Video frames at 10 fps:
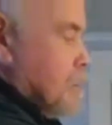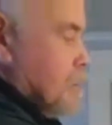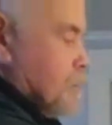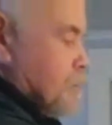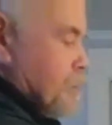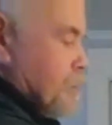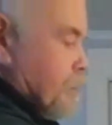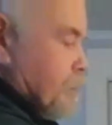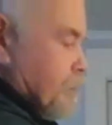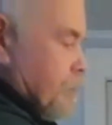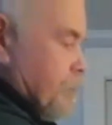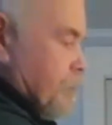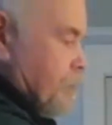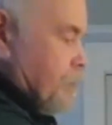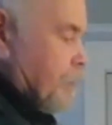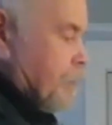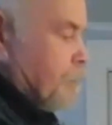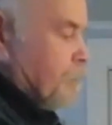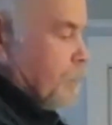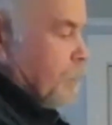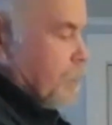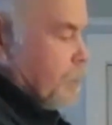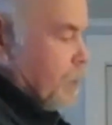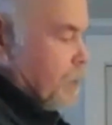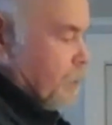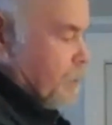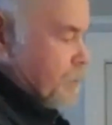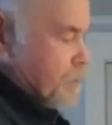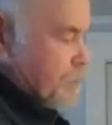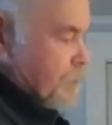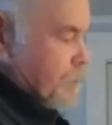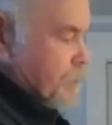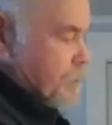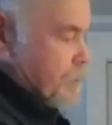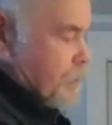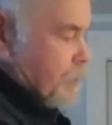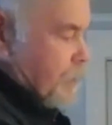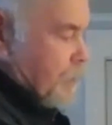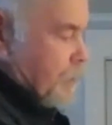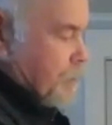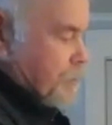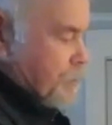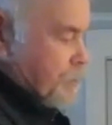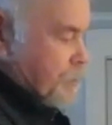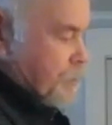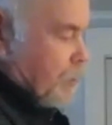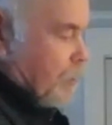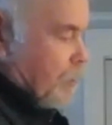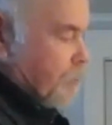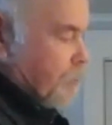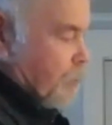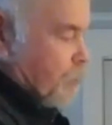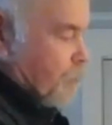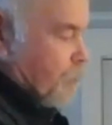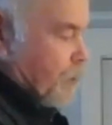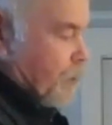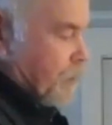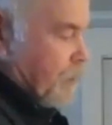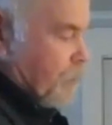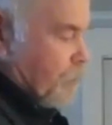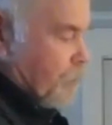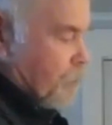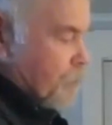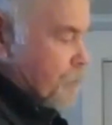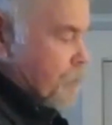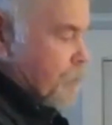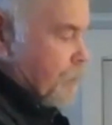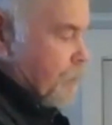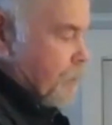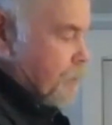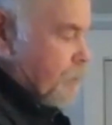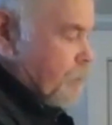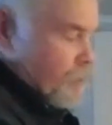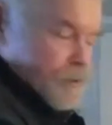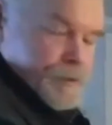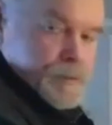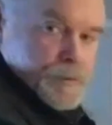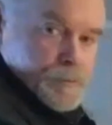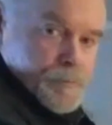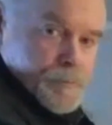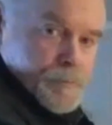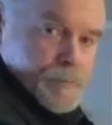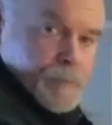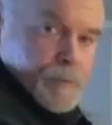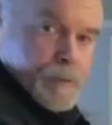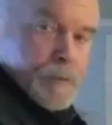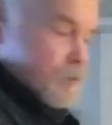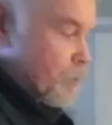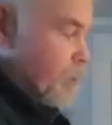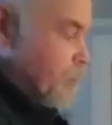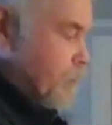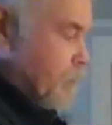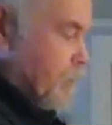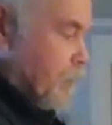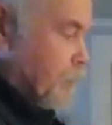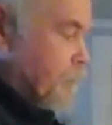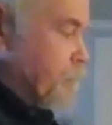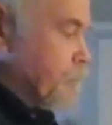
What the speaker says: There's another, and by the way, this is dissolved carbon running down rivers into the oceans. There's quite a bit of that.